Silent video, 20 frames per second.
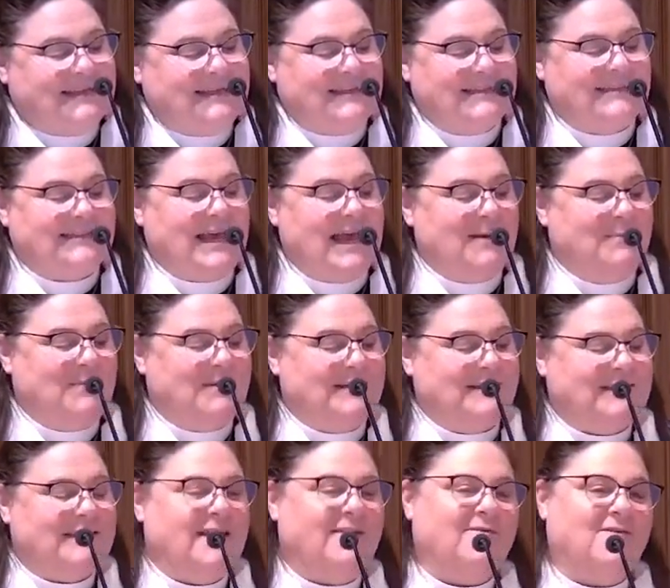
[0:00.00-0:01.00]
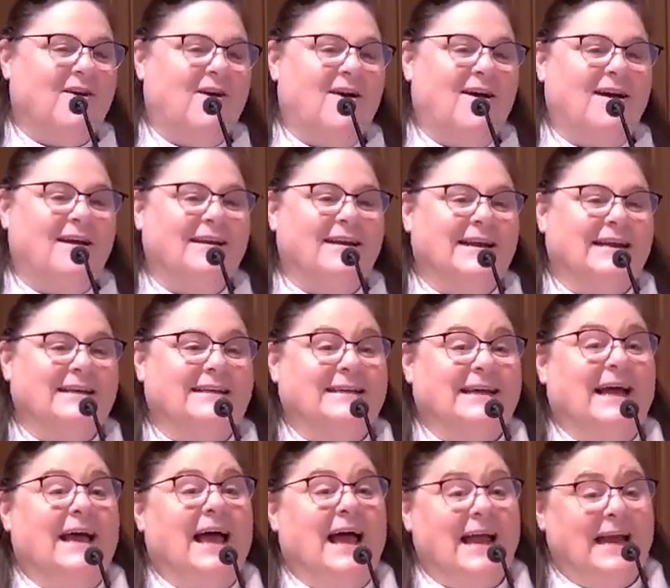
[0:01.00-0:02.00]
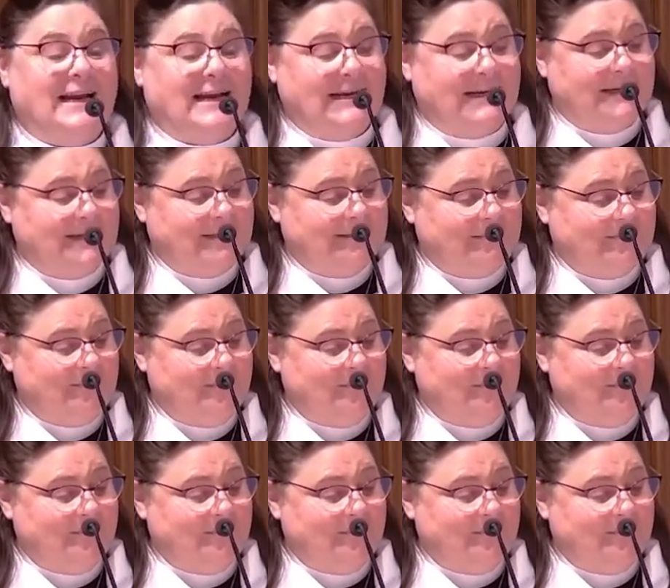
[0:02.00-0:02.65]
the disciples have gone into hiding.